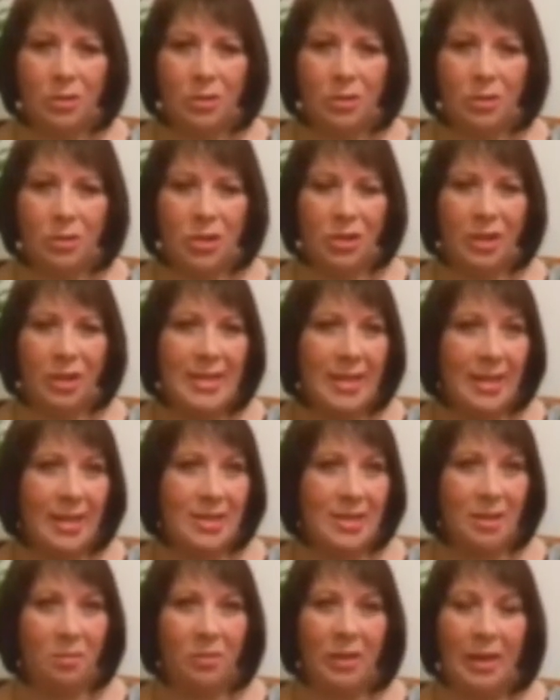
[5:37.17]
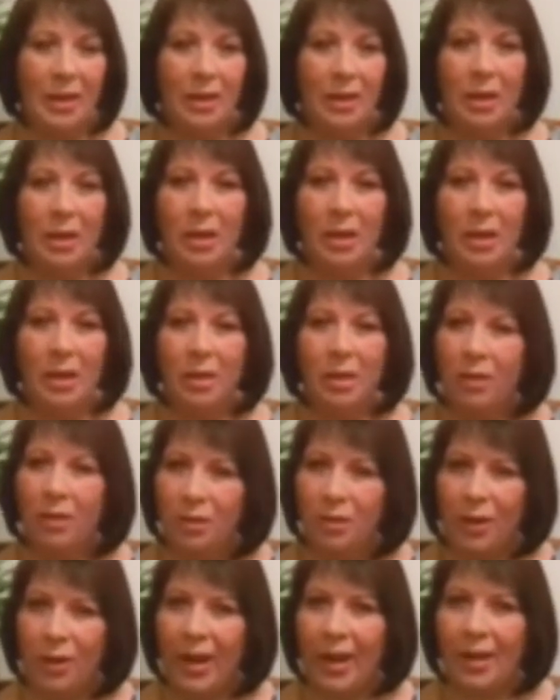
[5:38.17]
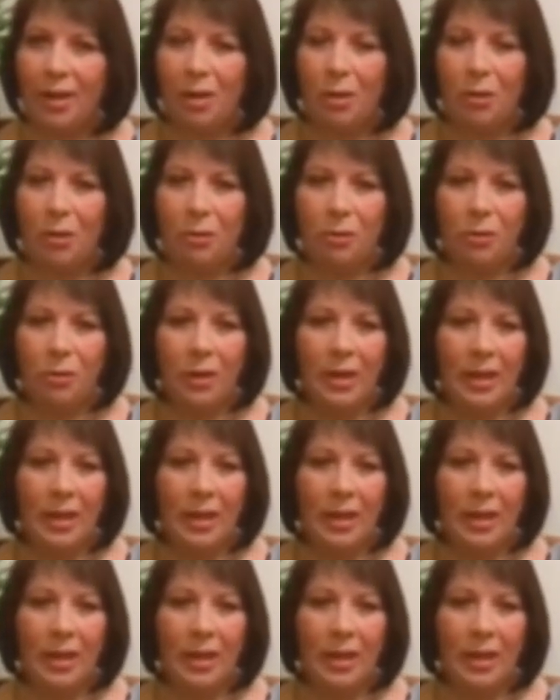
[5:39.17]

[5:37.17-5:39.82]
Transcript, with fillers: Should I say something? The threat of